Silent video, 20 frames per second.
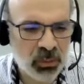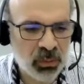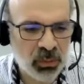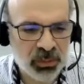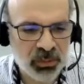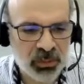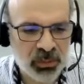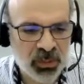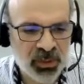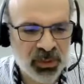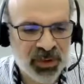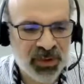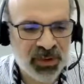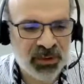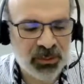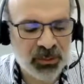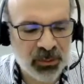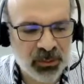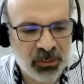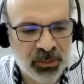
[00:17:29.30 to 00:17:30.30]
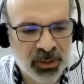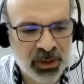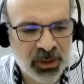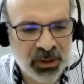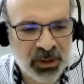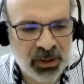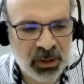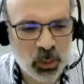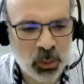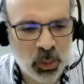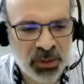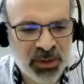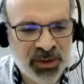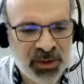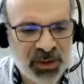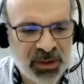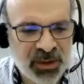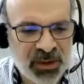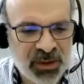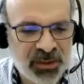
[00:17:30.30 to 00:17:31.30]
we'll
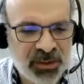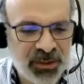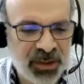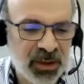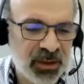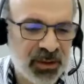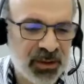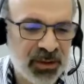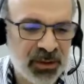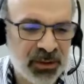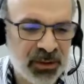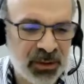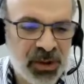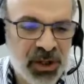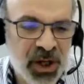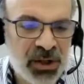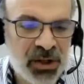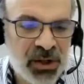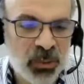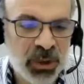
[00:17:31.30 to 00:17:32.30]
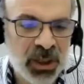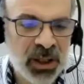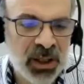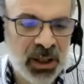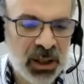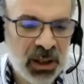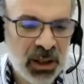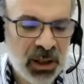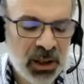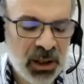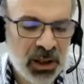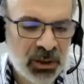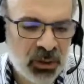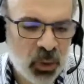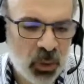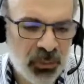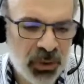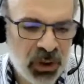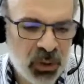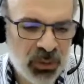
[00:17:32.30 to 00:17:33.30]
see these things interchangeably.
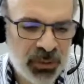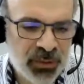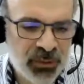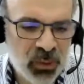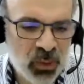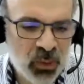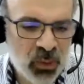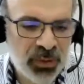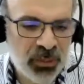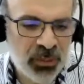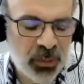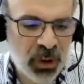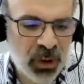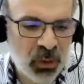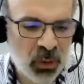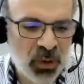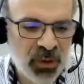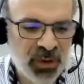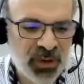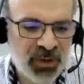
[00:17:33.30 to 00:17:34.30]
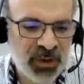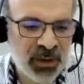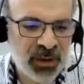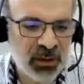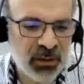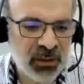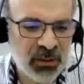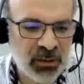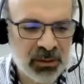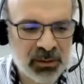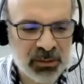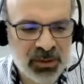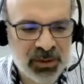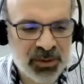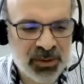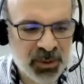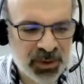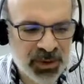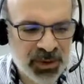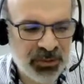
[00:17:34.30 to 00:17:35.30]
So we used views because the
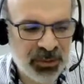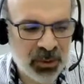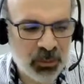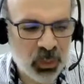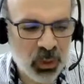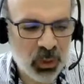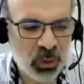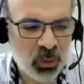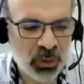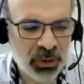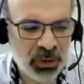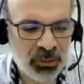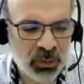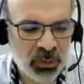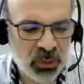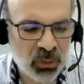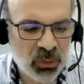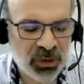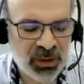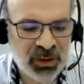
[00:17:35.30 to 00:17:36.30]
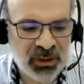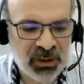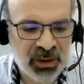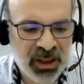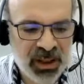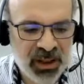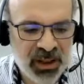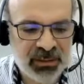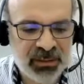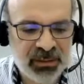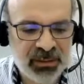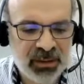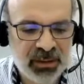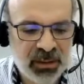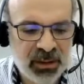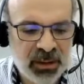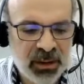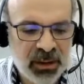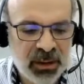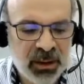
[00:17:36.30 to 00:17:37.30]
specific protocols we looked at
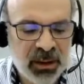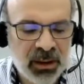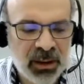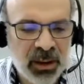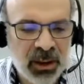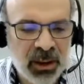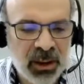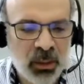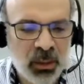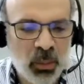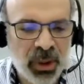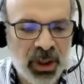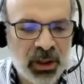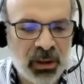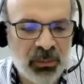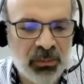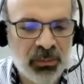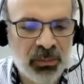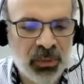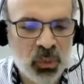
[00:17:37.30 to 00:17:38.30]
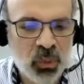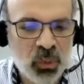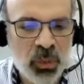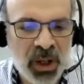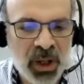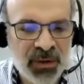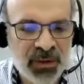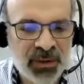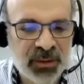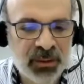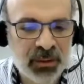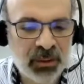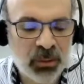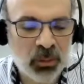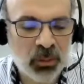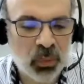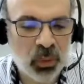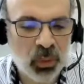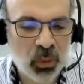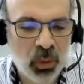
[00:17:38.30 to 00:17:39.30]
were view-based
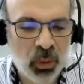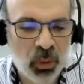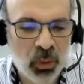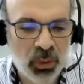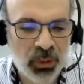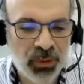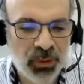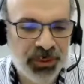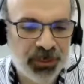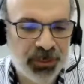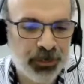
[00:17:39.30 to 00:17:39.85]
protocols.